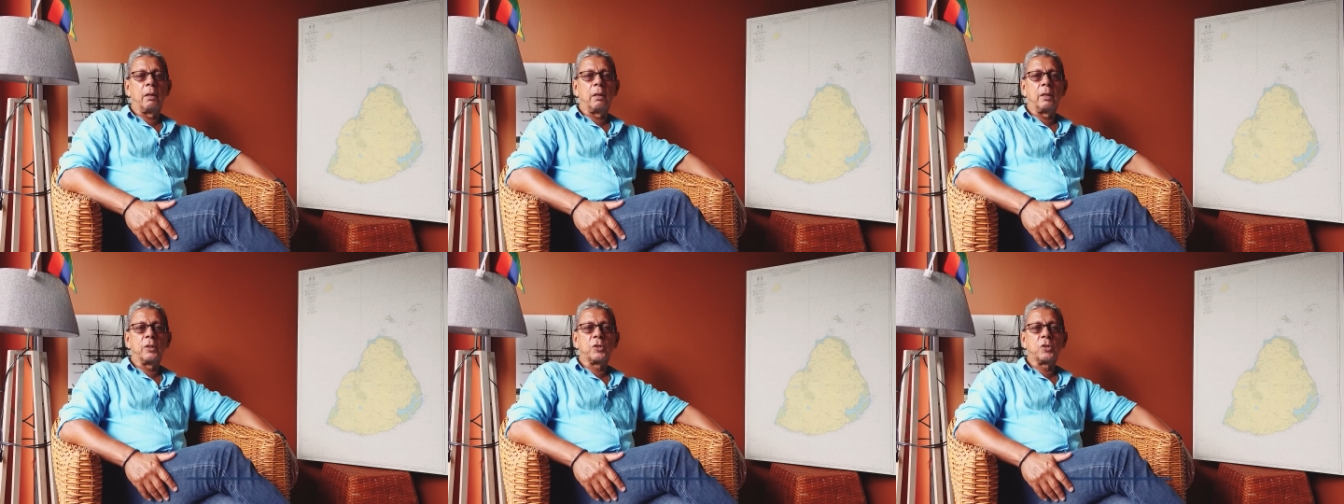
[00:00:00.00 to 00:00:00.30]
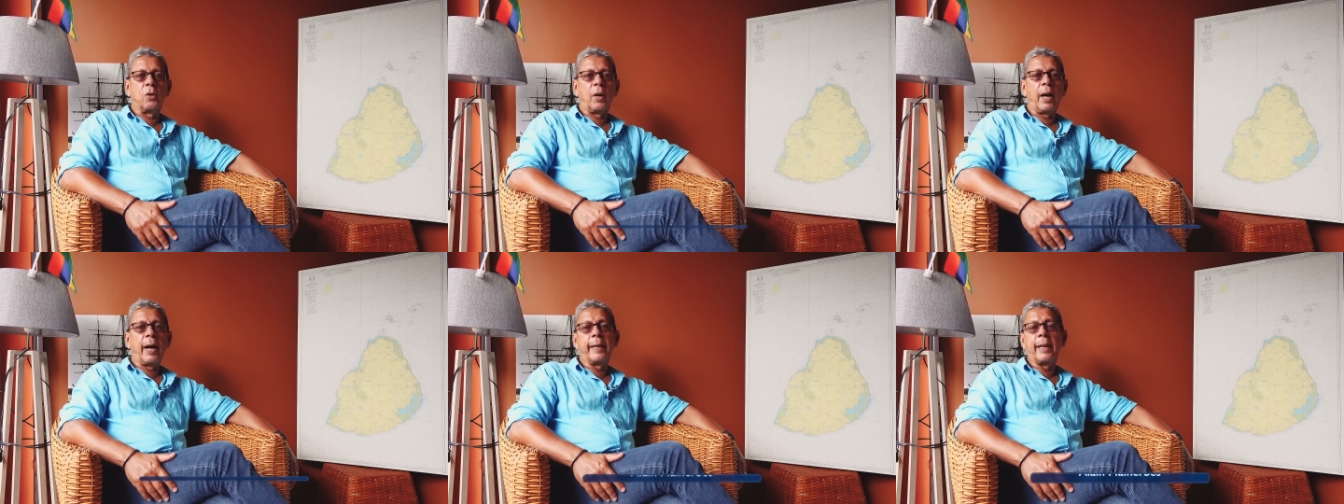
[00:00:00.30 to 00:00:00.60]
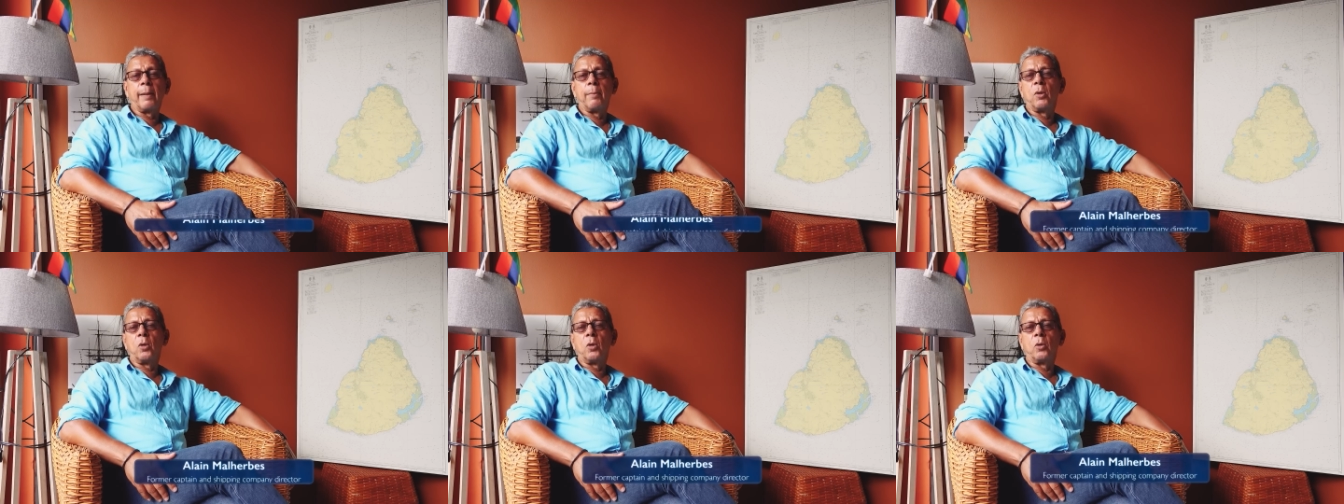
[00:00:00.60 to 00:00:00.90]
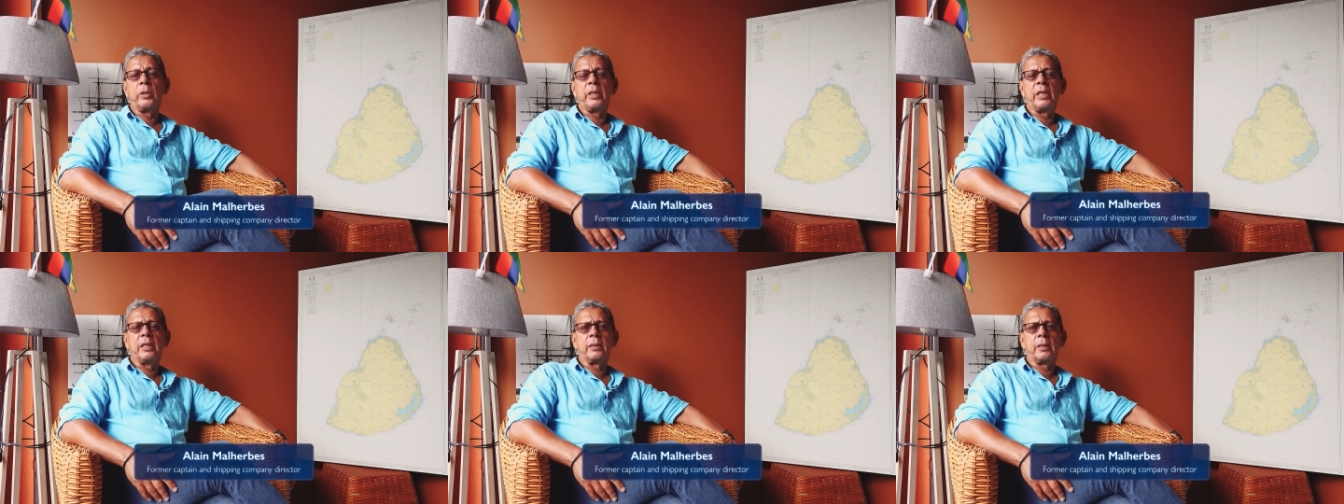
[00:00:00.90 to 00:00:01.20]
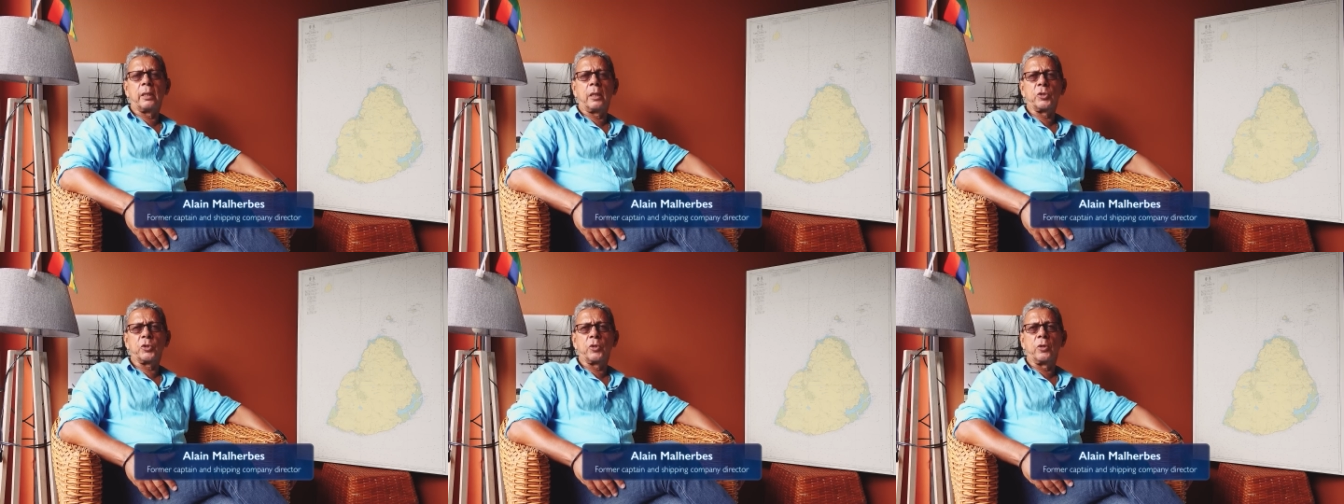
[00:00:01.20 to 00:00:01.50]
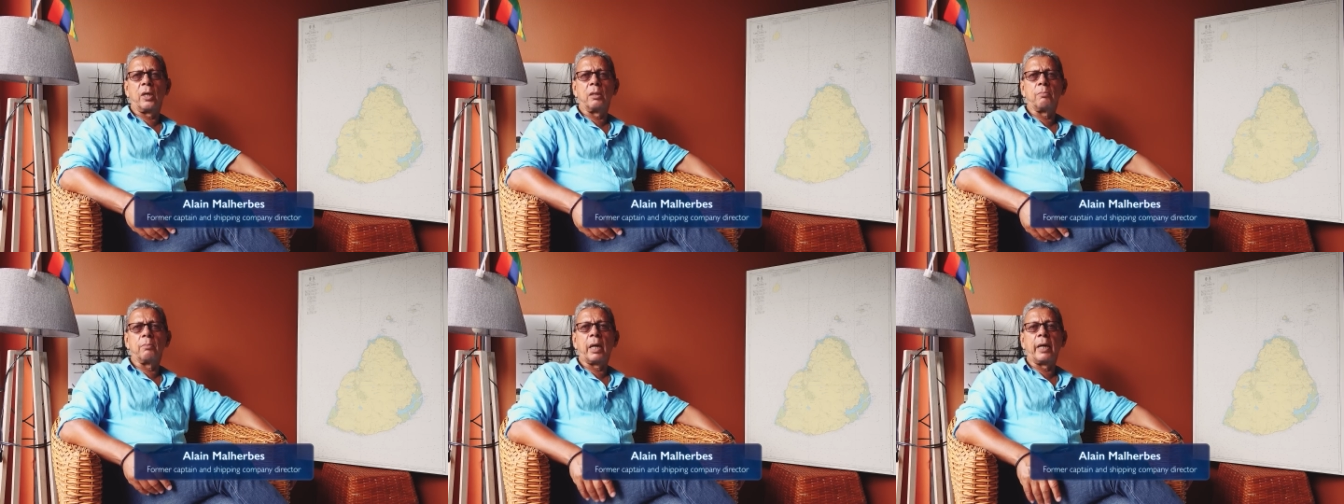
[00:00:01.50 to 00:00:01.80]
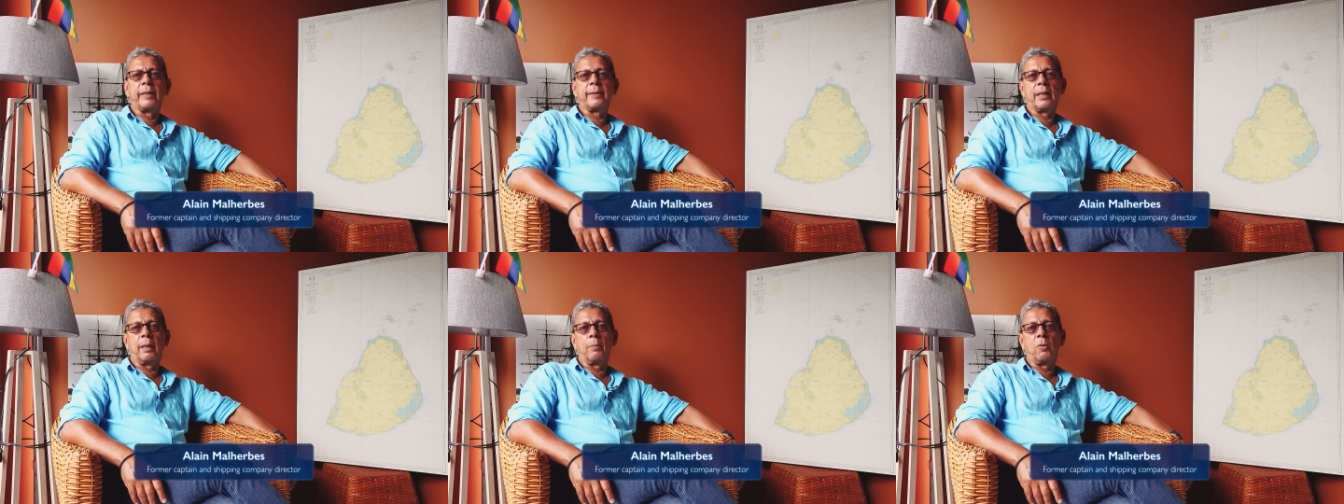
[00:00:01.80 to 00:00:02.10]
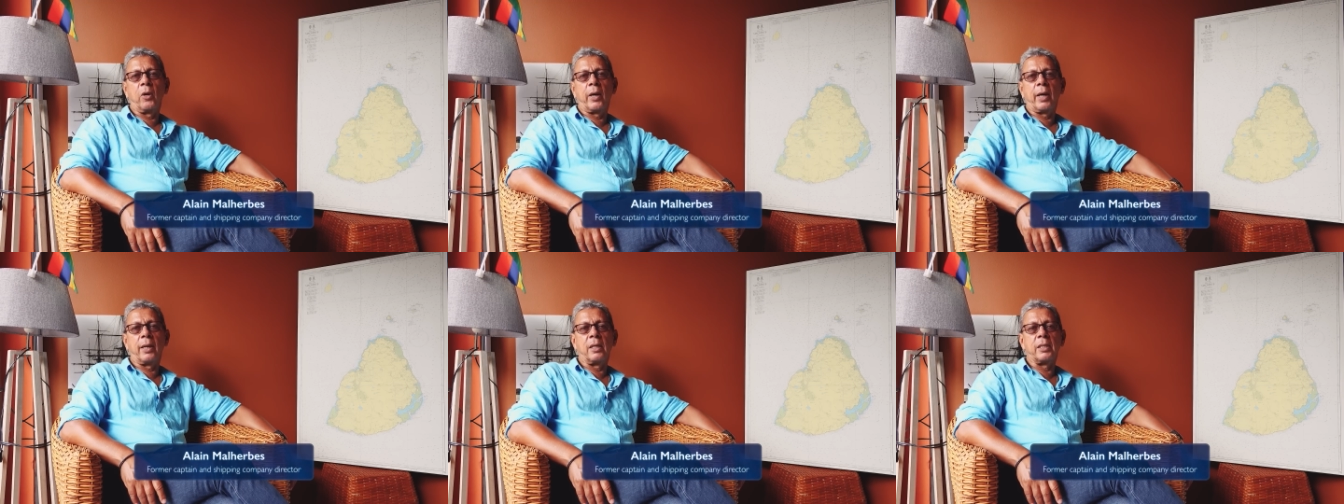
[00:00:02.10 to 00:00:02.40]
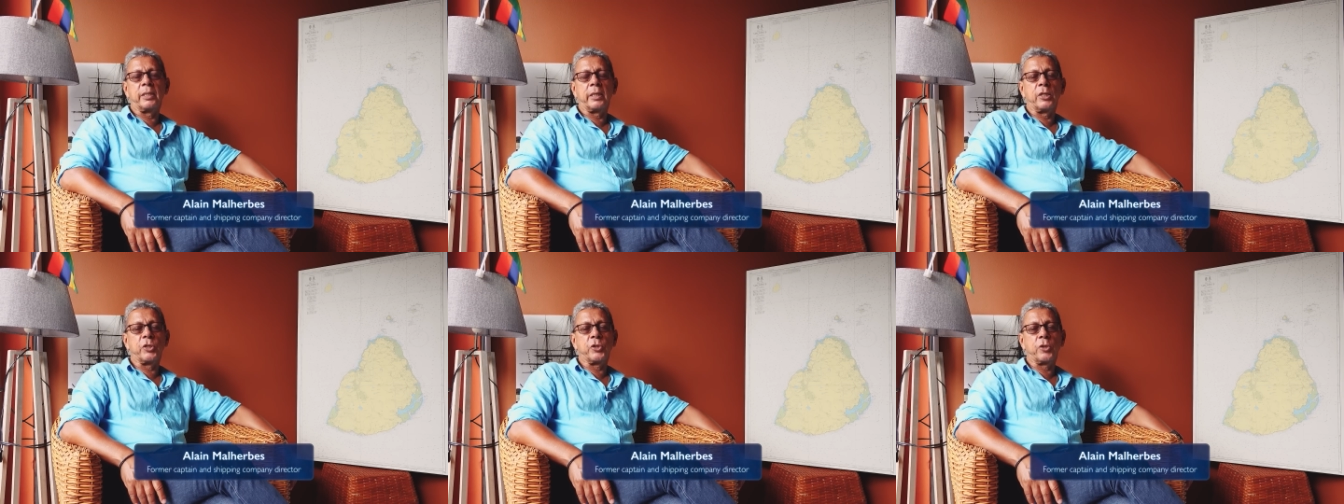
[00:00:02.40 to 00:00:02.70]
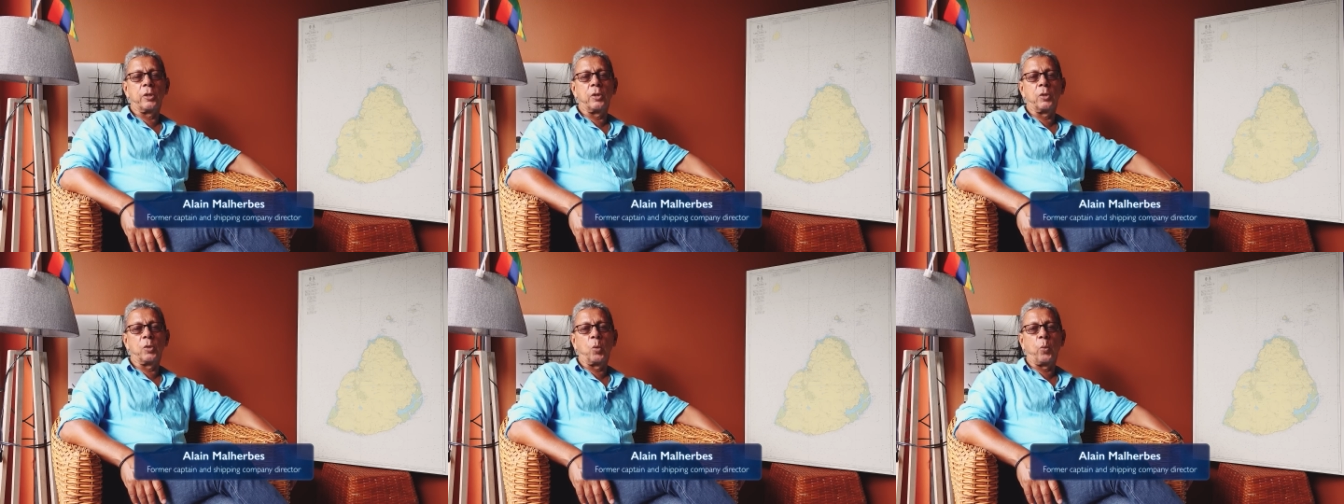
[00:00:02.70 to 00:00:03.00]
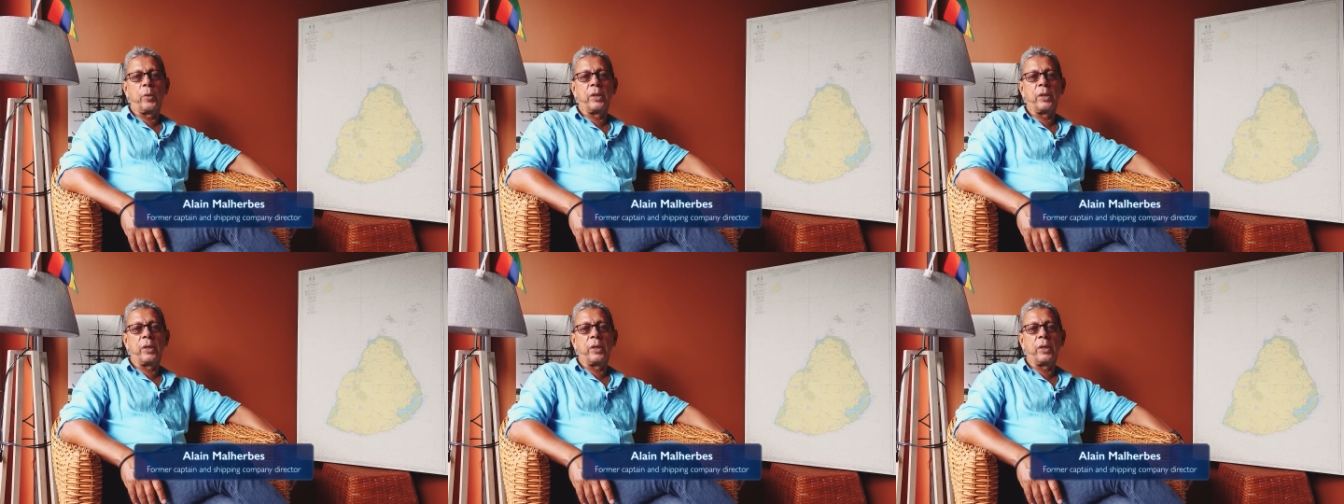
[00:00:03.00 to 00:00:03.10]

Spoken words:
So IMO, International Maritime Organization,